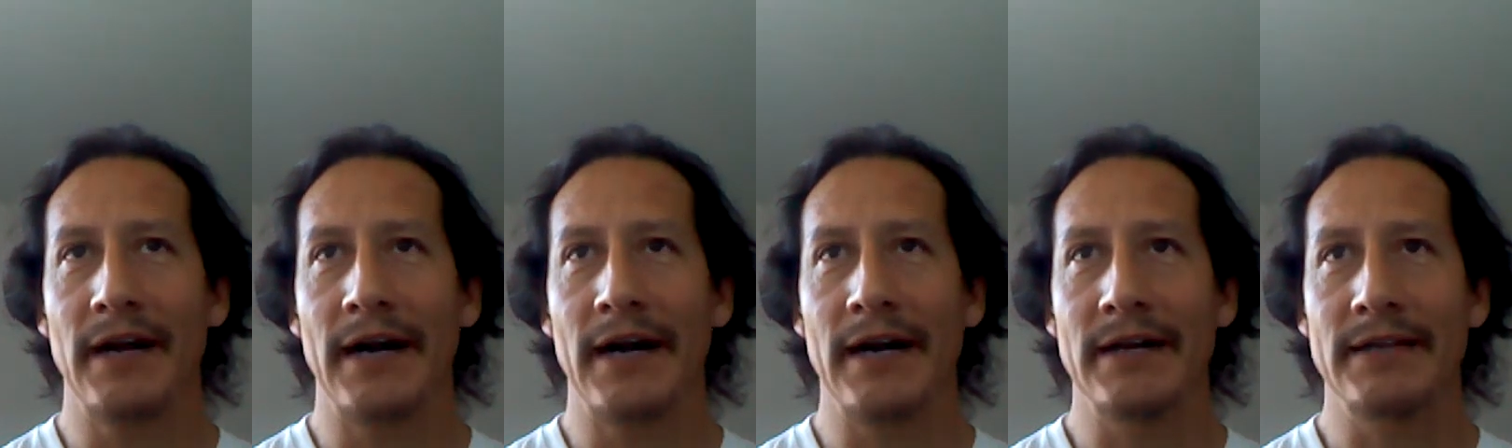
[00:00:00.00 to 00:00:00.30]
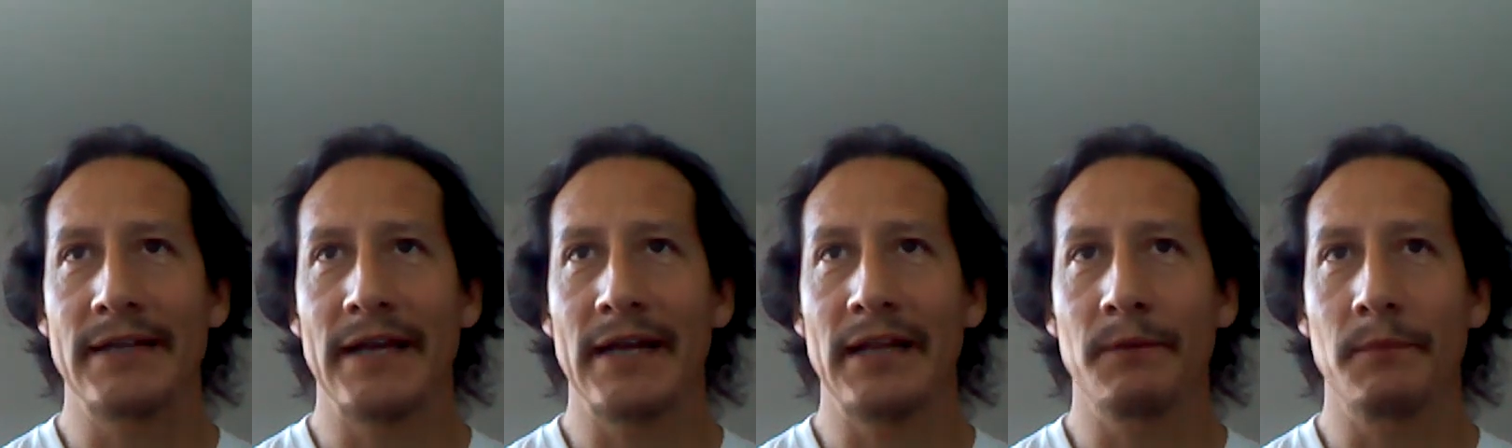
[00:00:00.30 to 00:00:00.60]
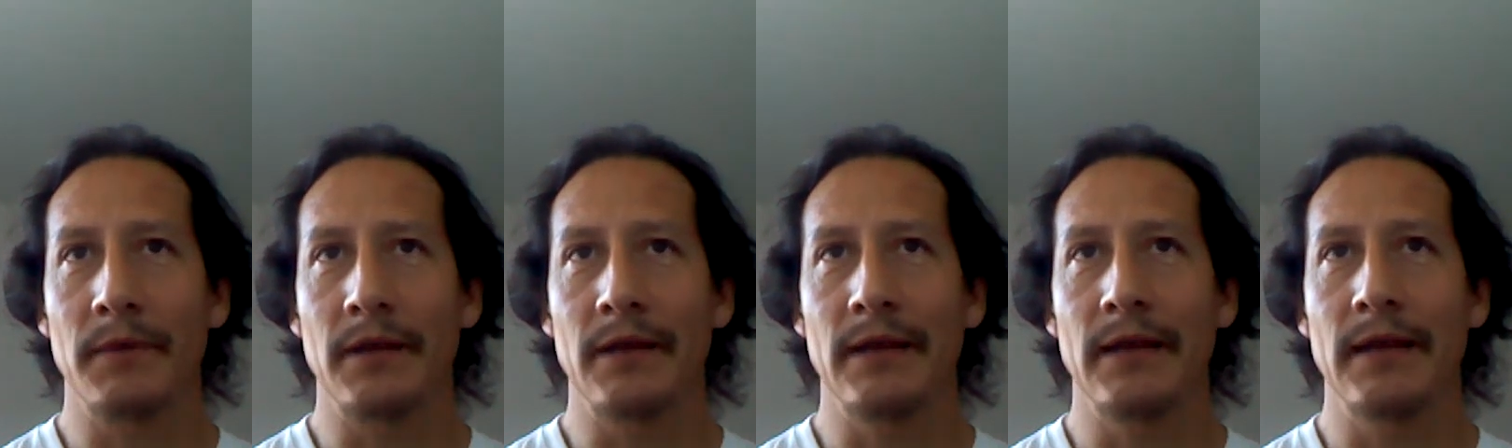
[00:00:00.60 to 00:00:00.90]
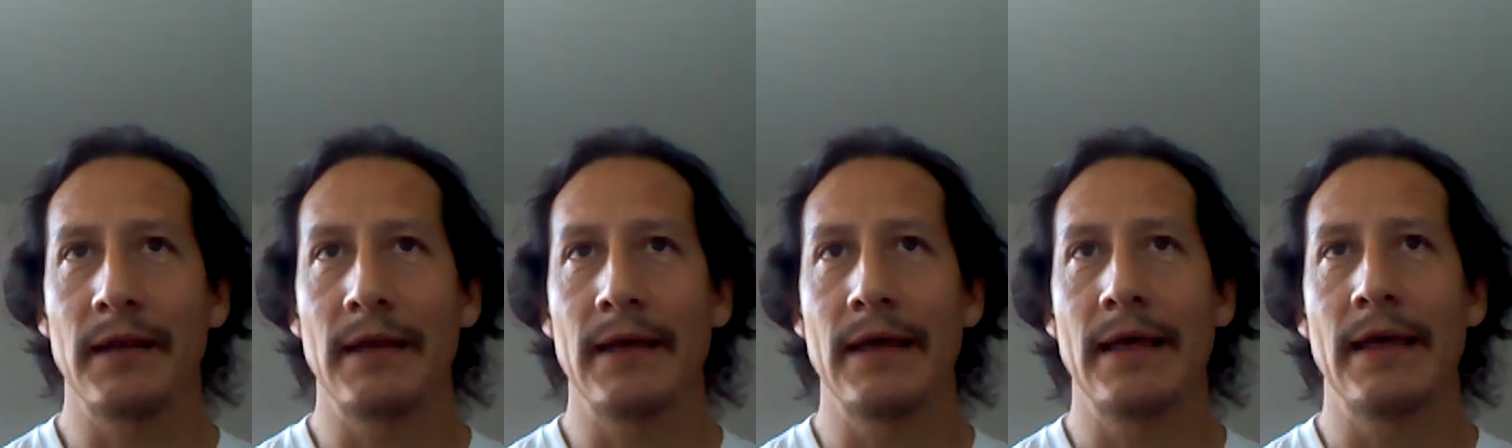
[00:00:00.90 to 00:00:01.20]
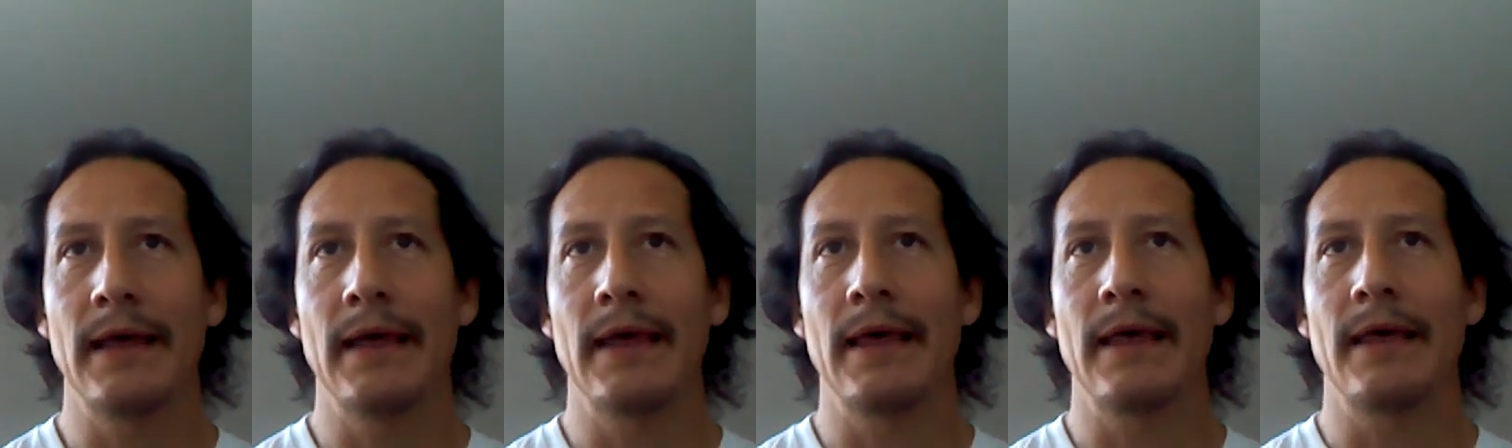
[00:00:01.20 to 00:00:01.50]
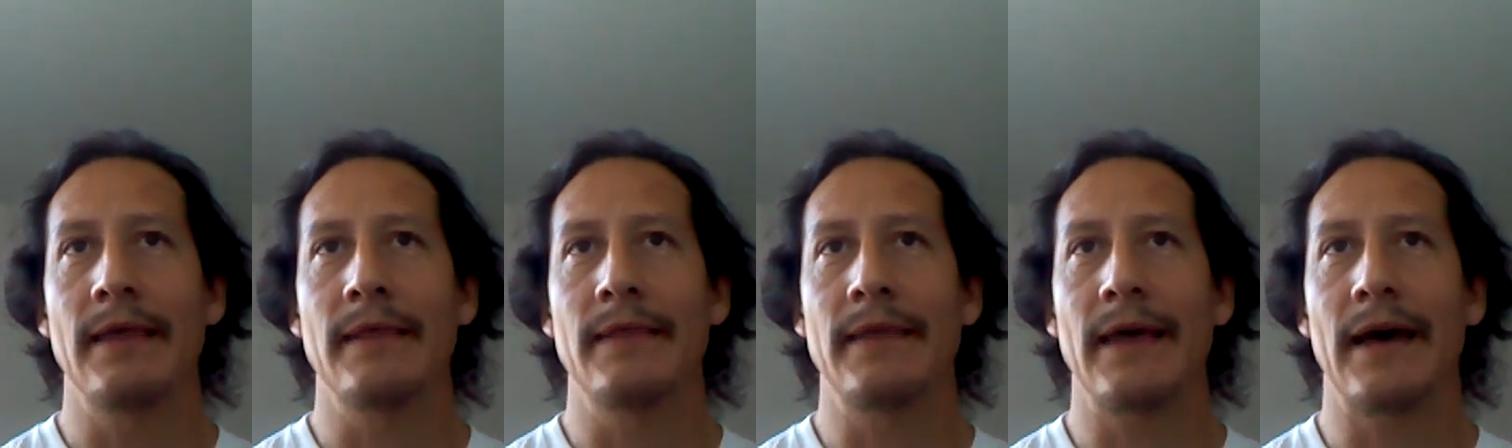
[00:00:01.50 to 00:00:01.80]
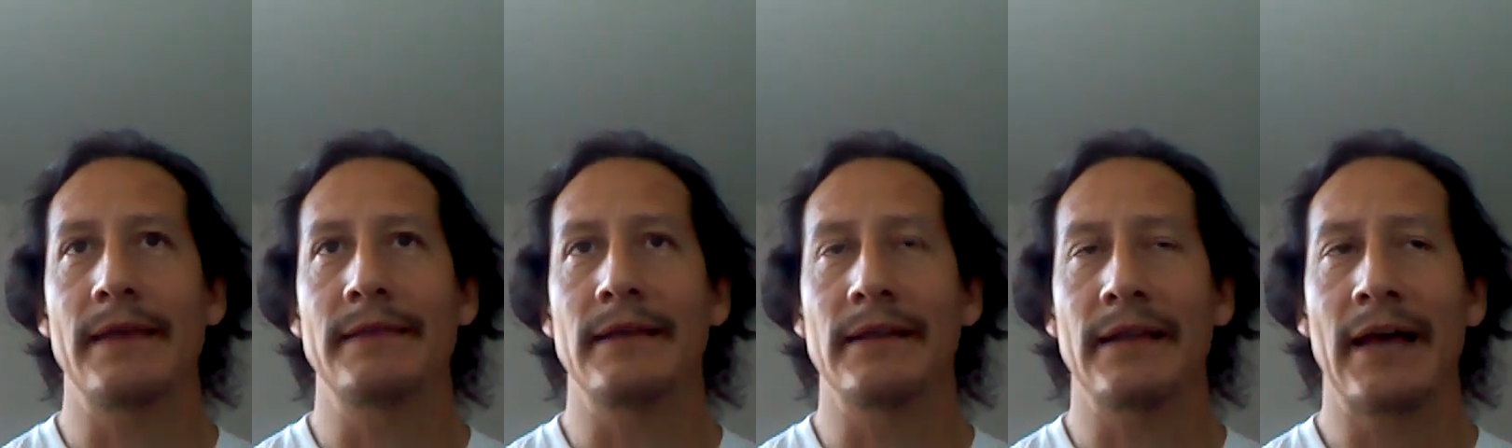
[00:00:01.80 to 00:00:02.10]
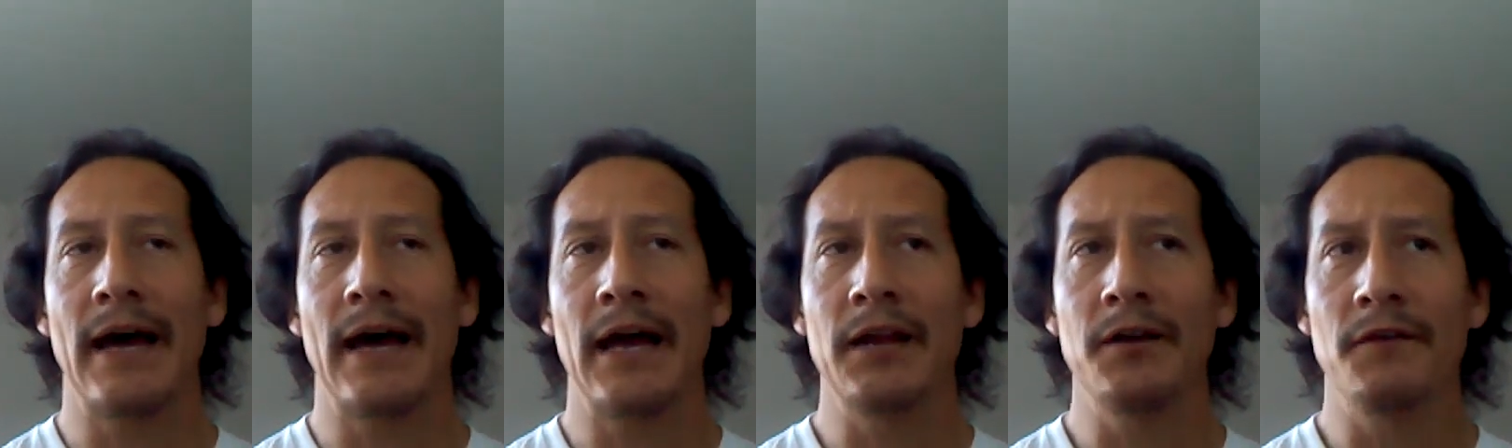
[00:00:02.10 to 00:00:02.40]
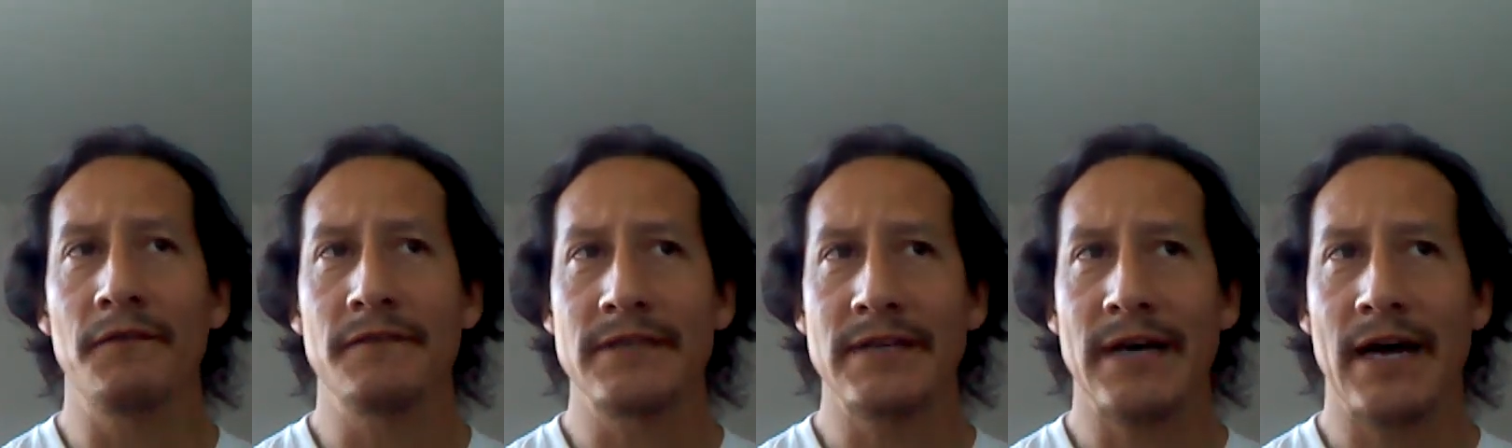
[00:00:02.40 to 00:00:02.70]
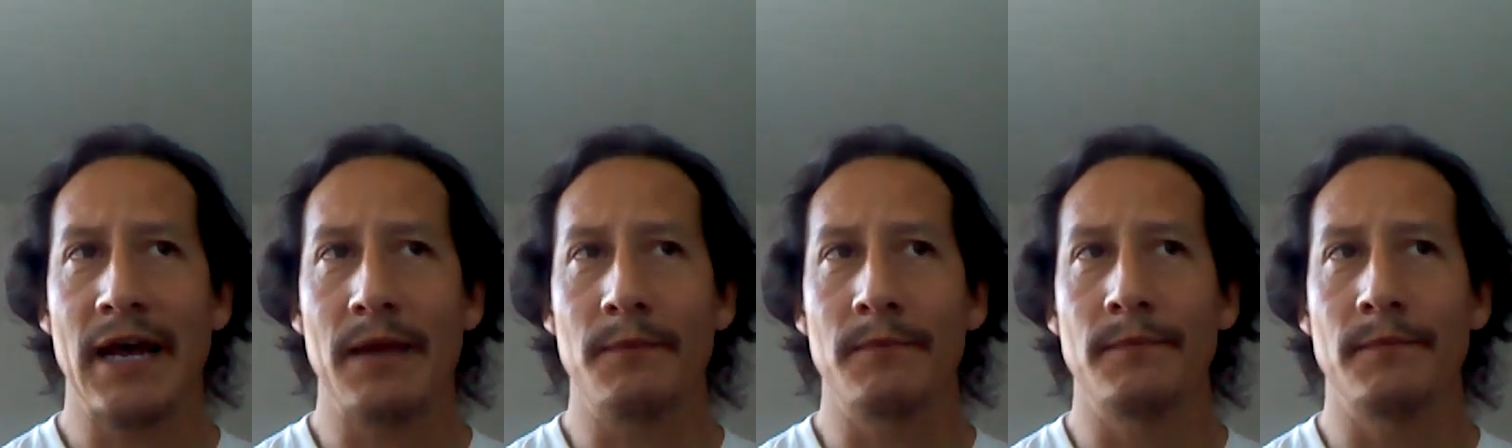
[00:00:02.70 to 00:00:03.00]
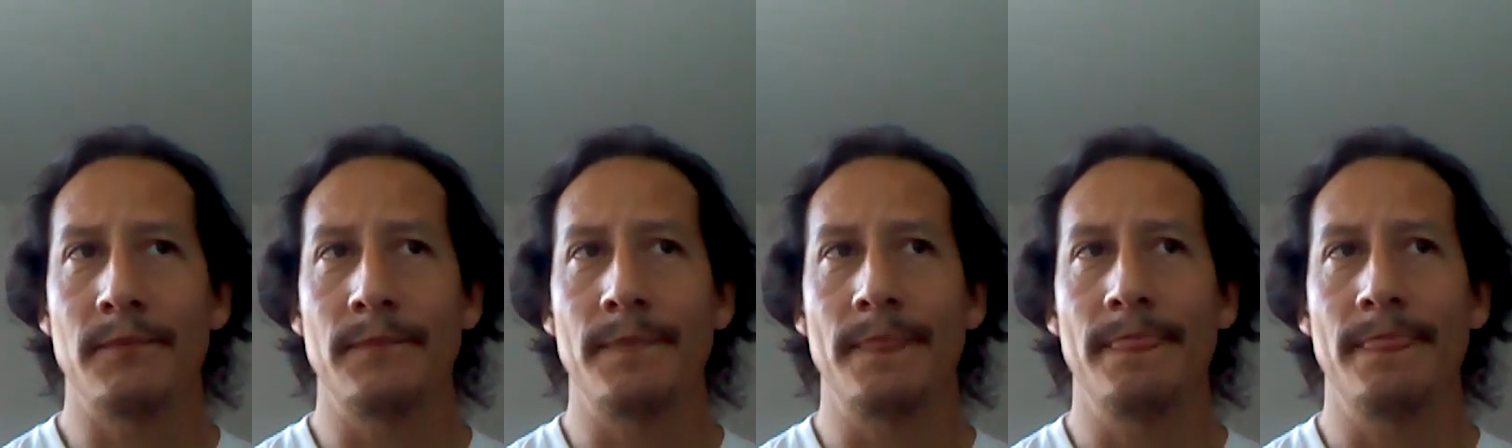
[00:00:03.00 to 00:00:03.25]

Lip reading: are telling me that the line of time,